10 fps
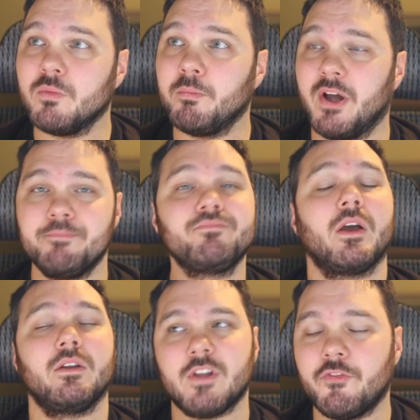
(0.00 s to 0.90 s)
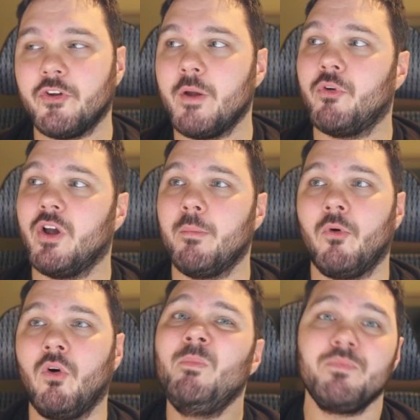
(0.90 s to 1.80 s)
but definitely a
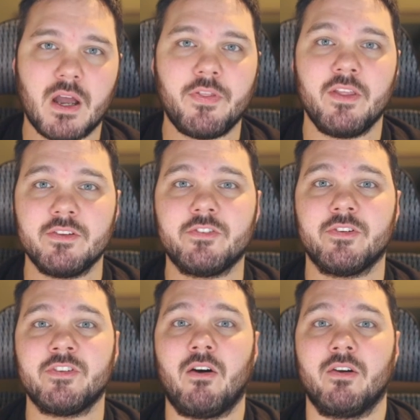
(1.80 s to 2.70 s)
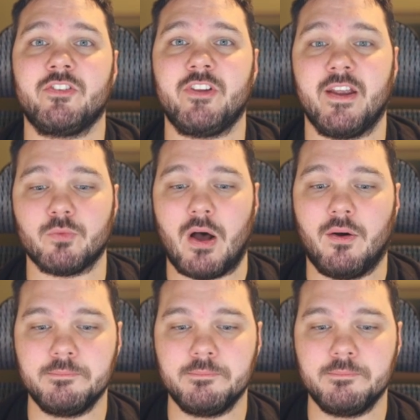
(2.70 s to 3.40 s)
playable. I think this is a solid C as well.